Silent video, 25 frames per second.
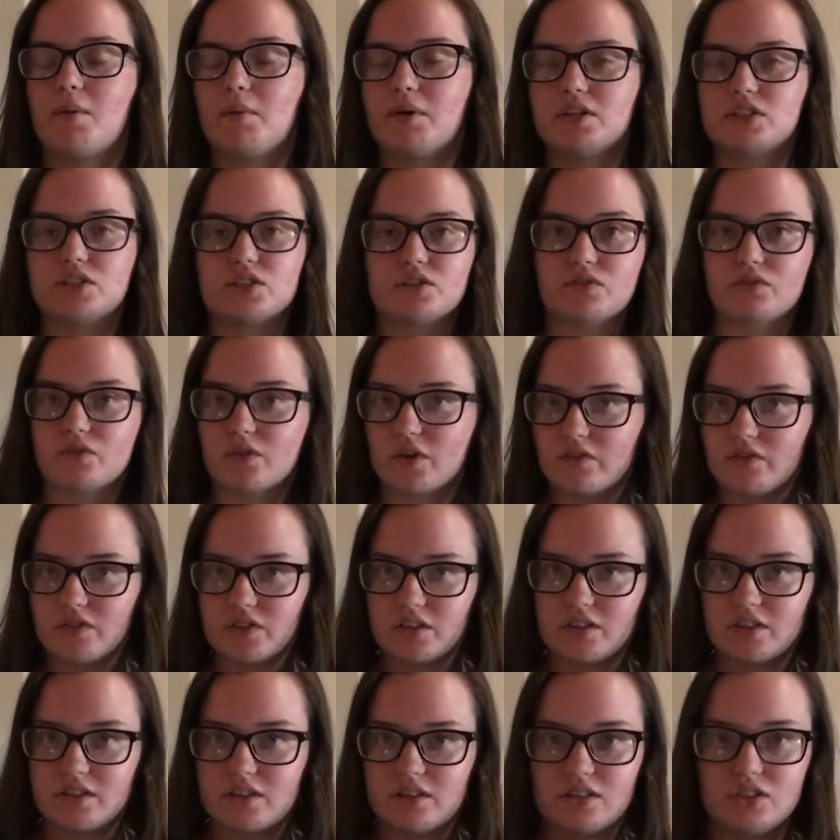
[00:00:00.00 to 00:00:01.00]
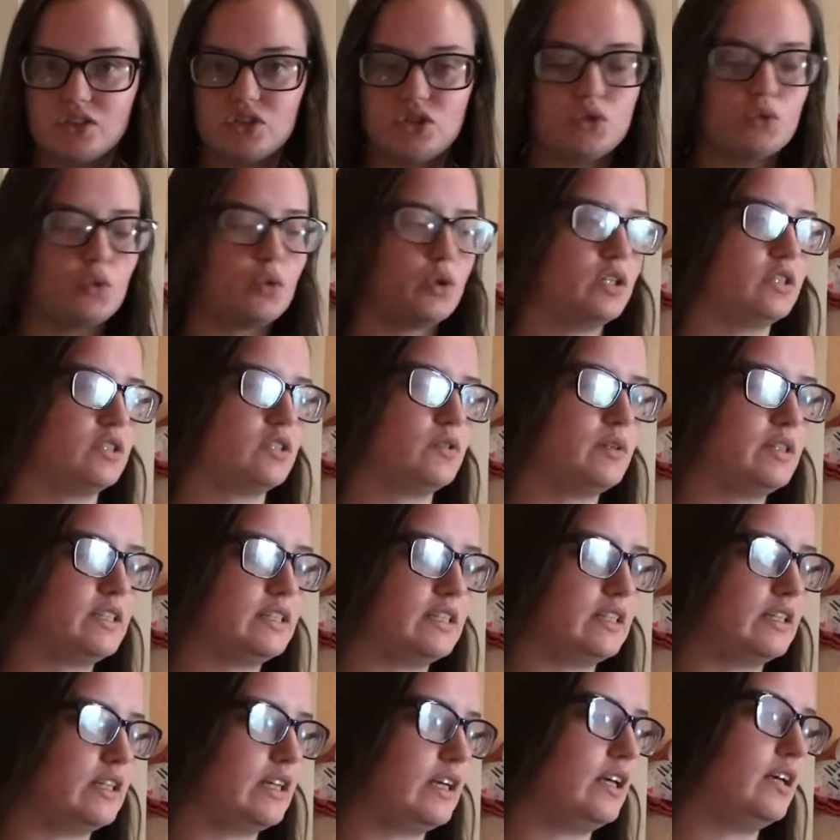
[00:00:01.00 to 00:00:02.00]
bunch of thrift stores
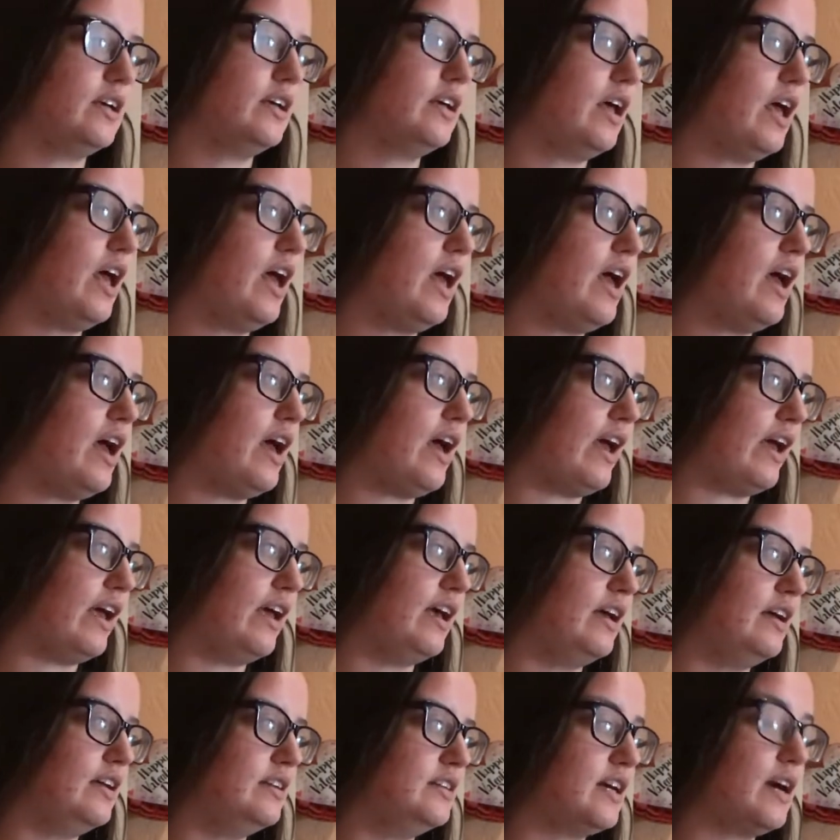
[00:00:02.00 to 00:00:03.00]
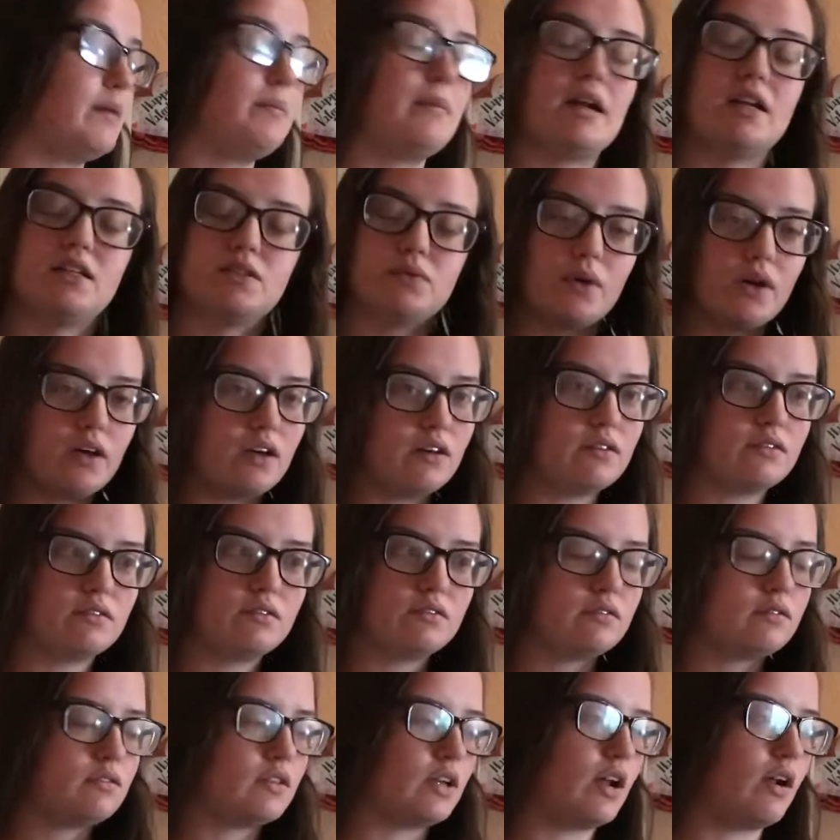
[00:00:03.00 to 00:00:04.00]
recently, and I might as well,
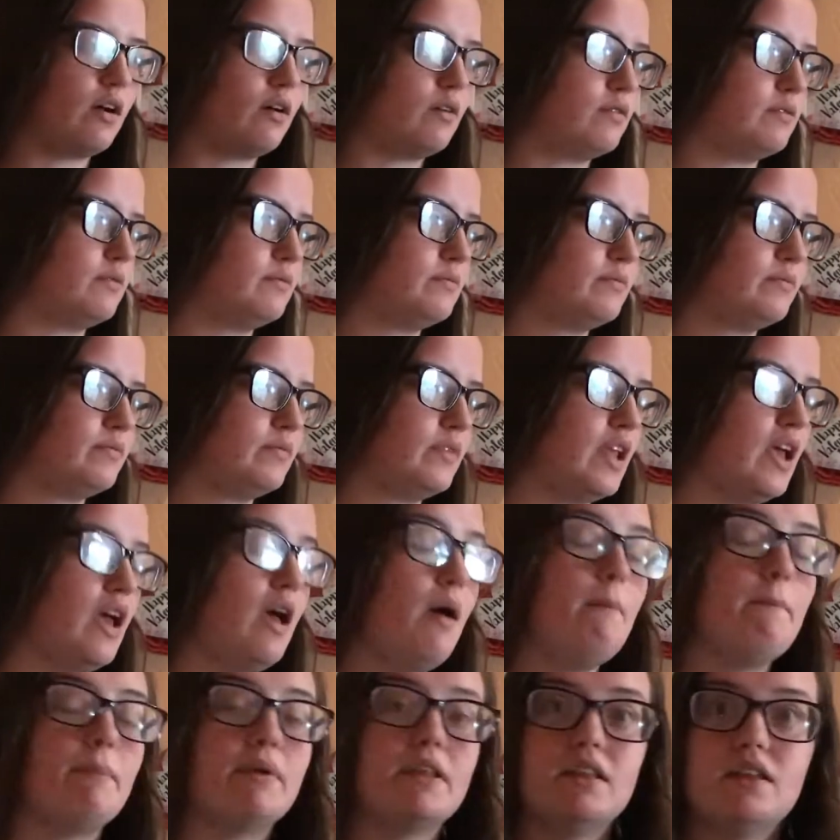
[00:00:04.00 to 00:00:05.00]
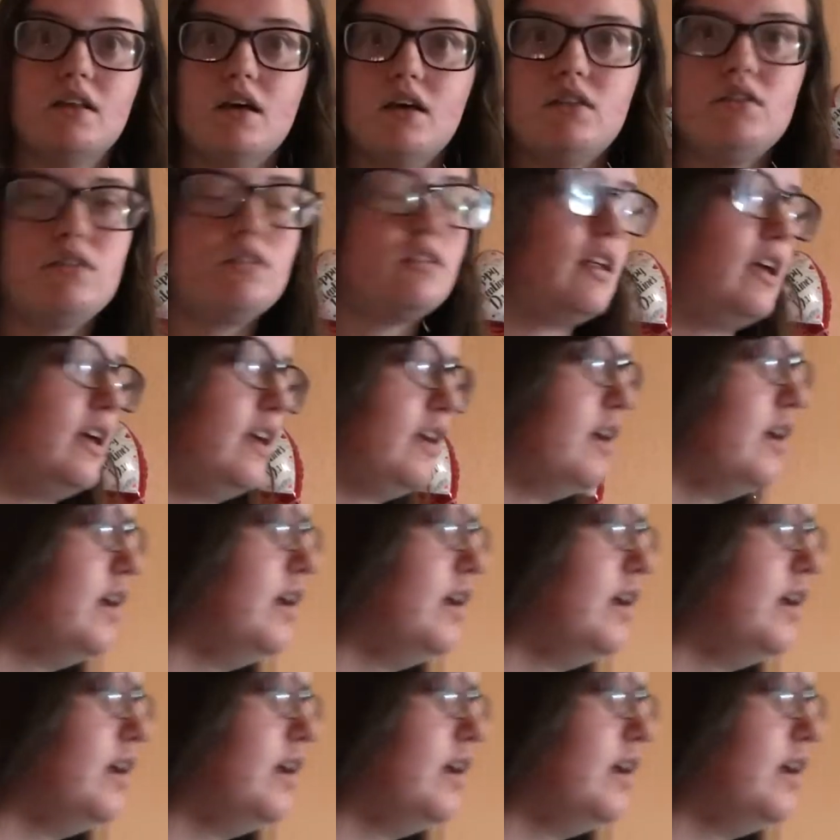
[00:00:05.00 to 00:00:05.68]
you know. But then the other thing